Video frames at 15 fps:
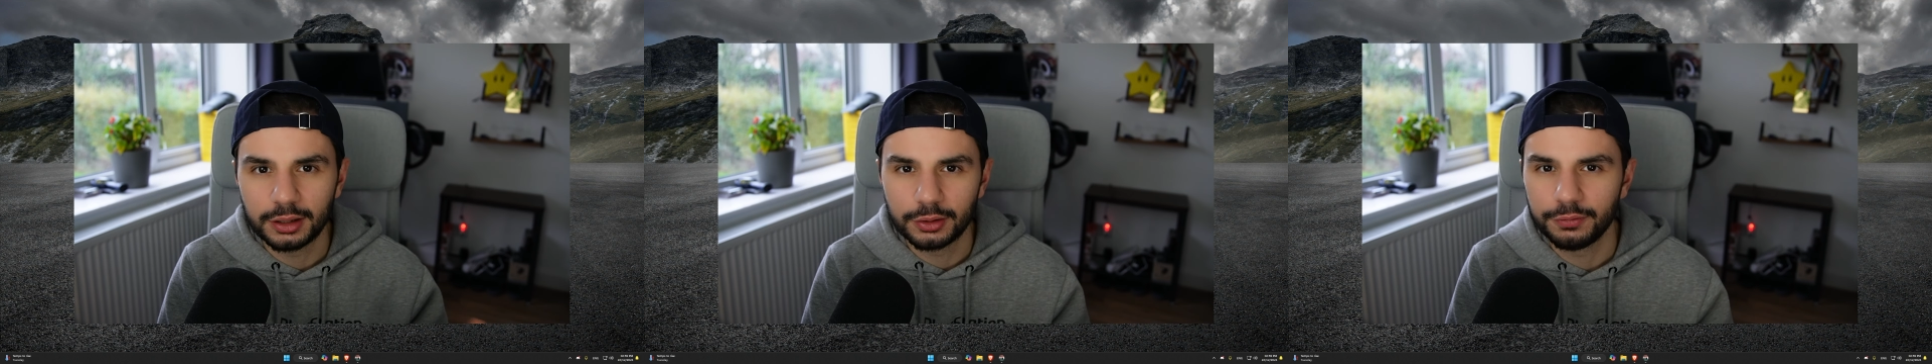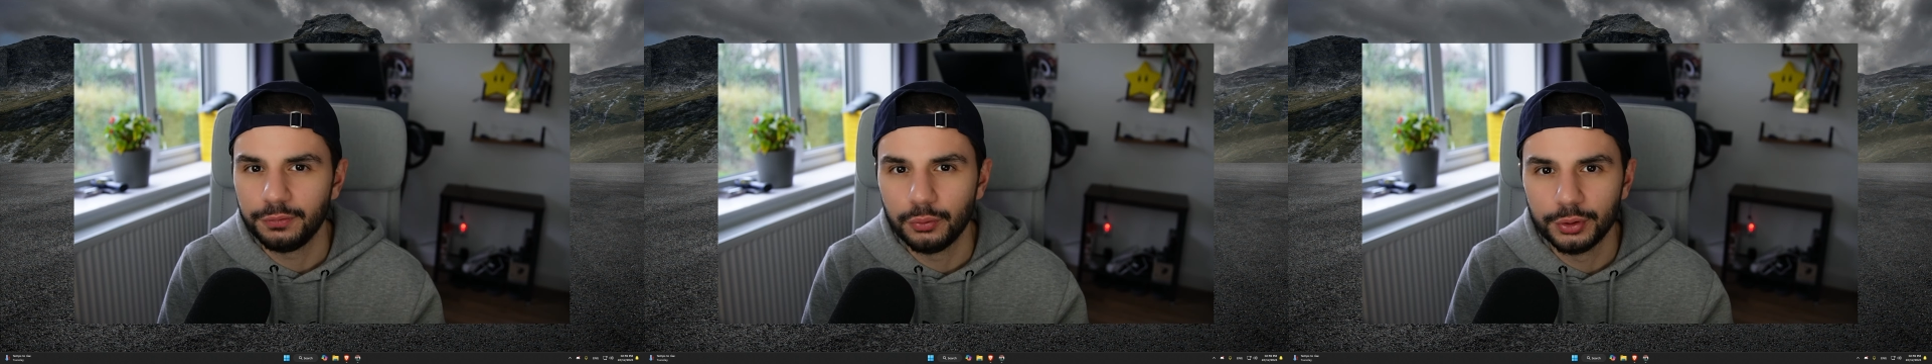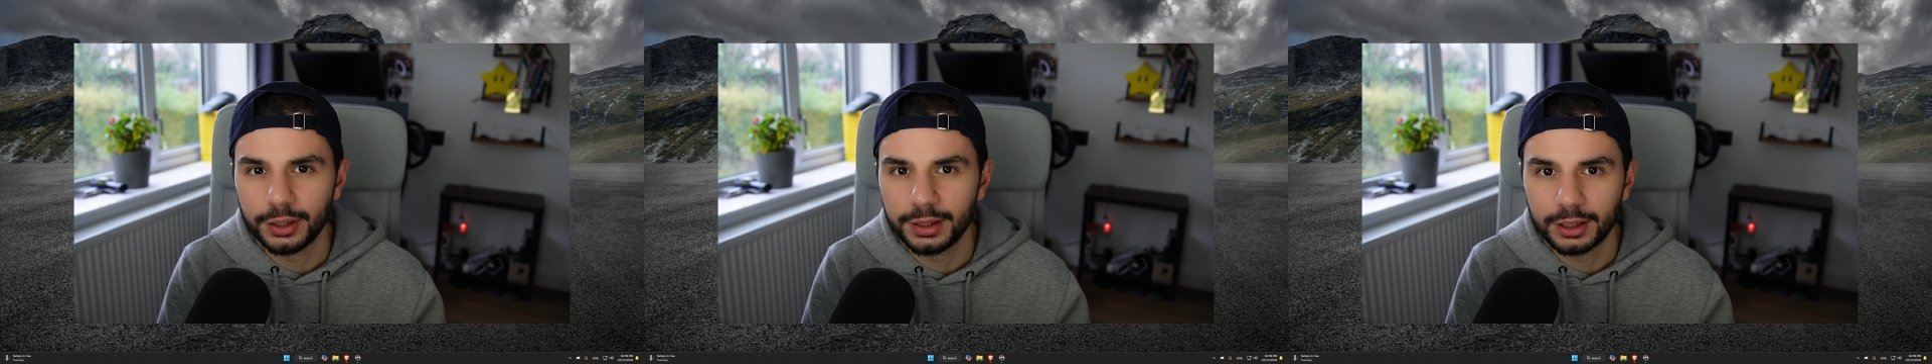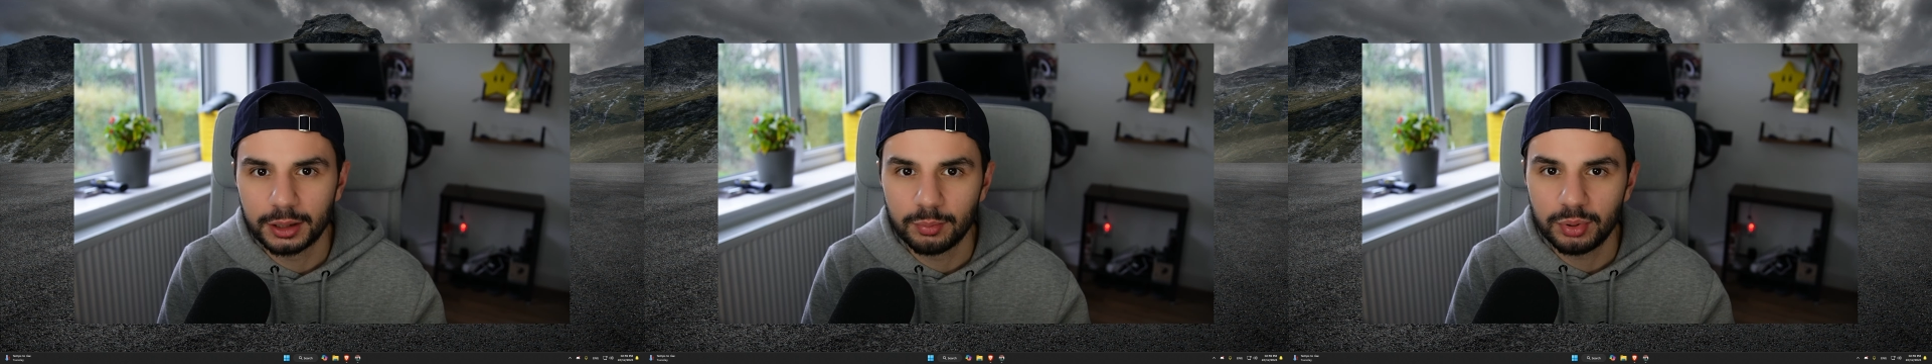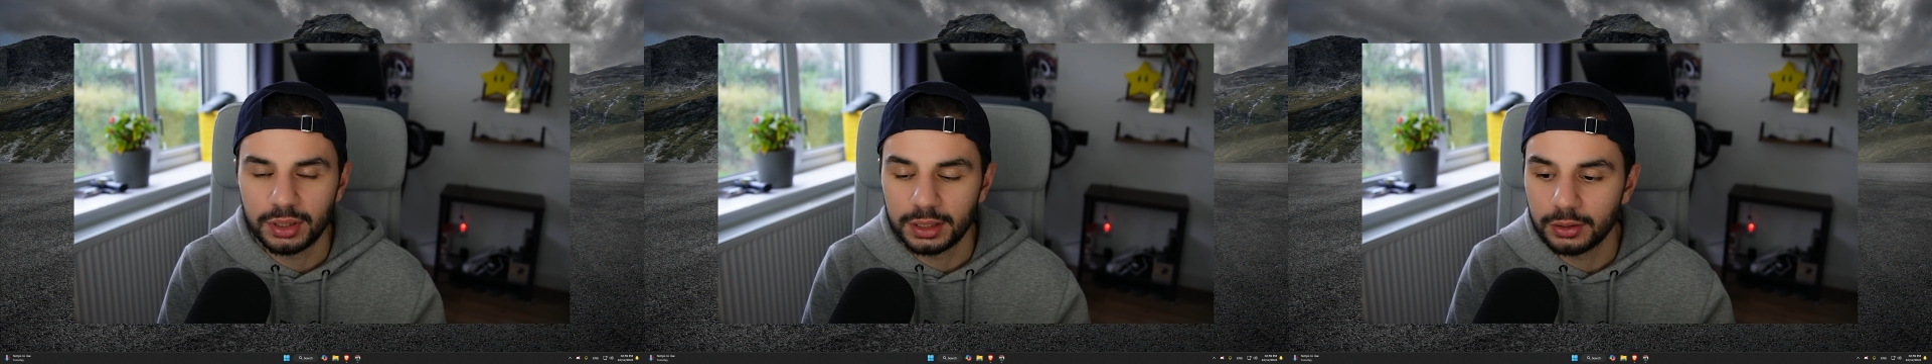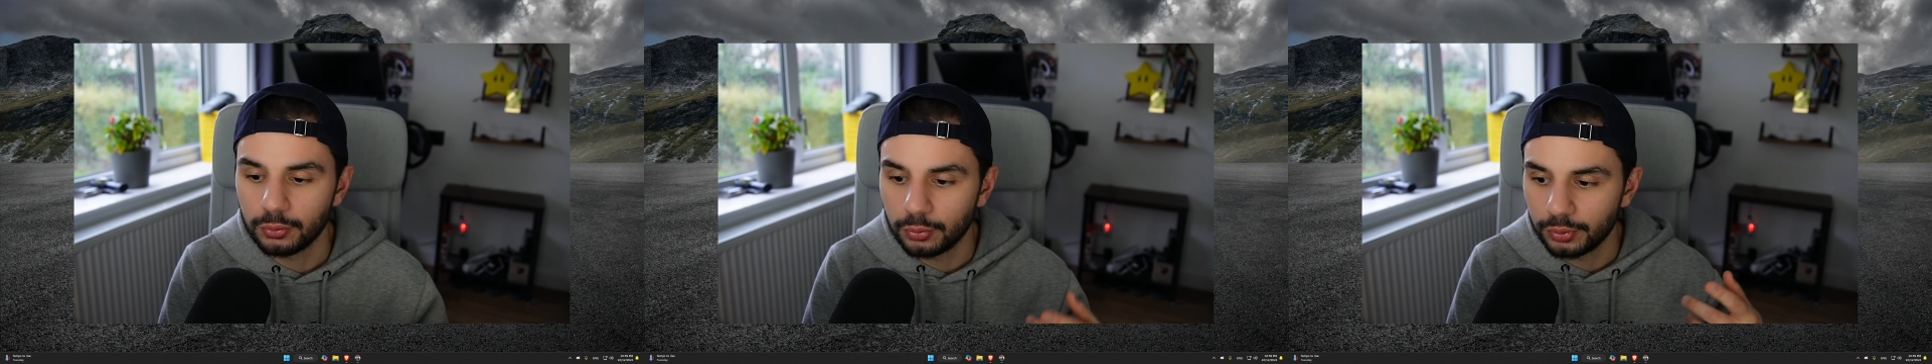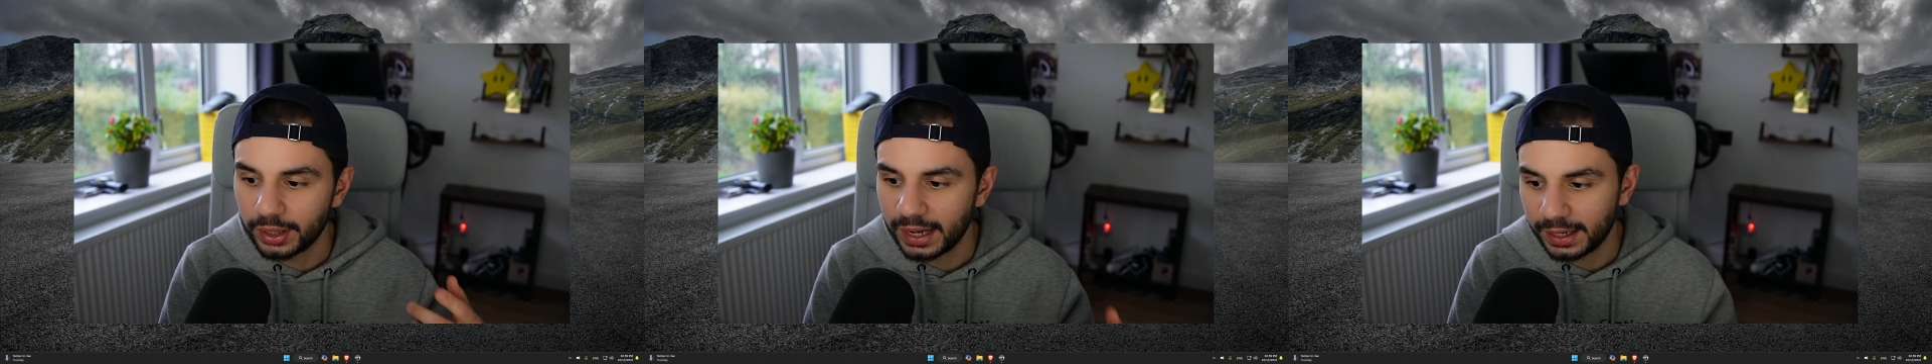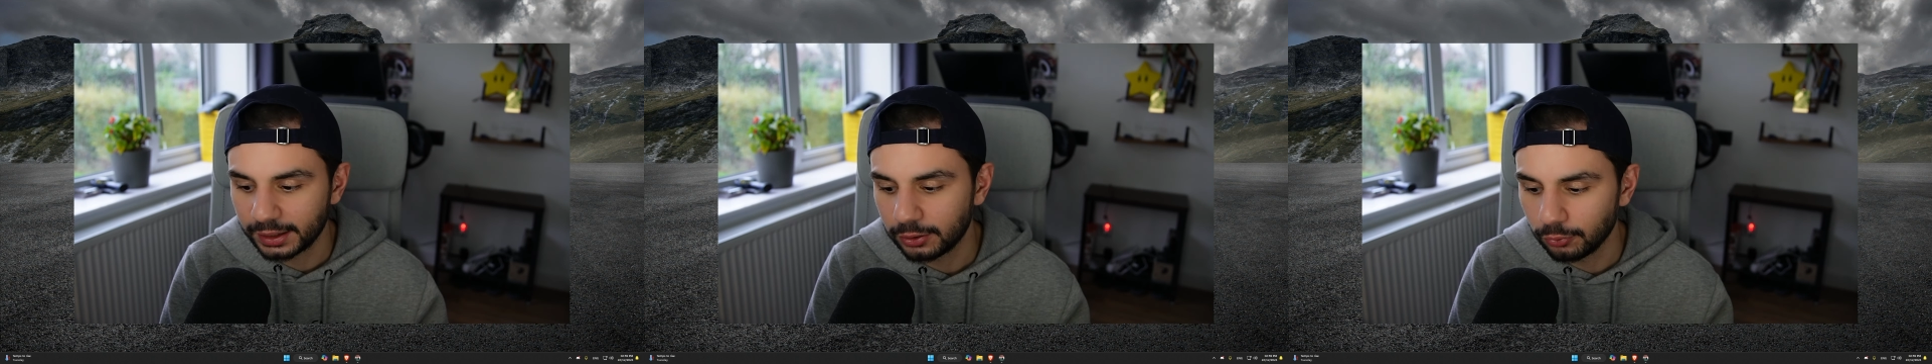499P or the
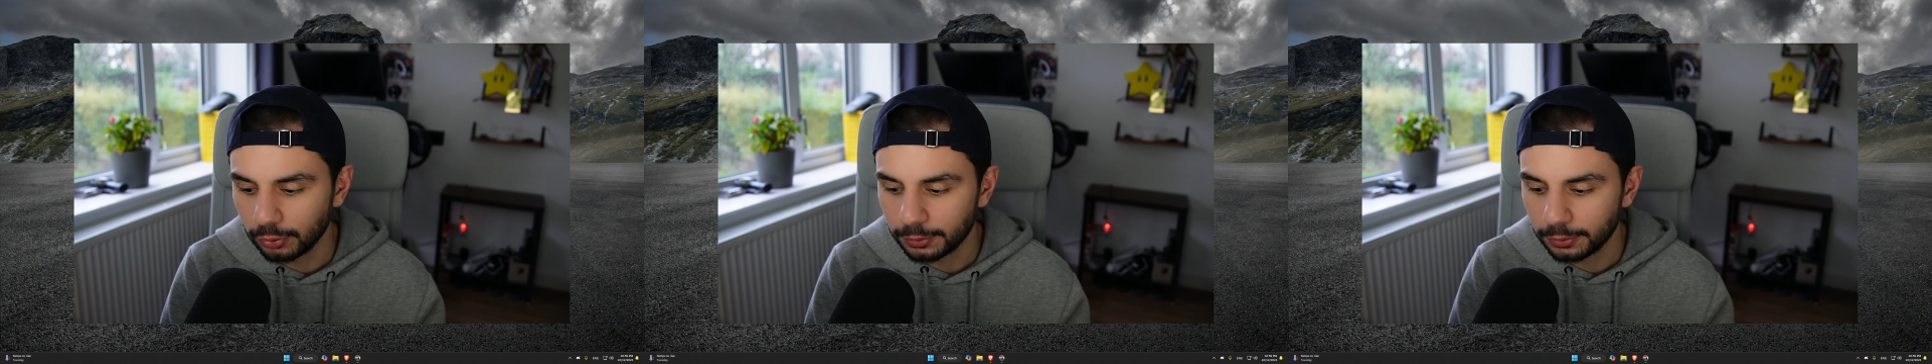Acura.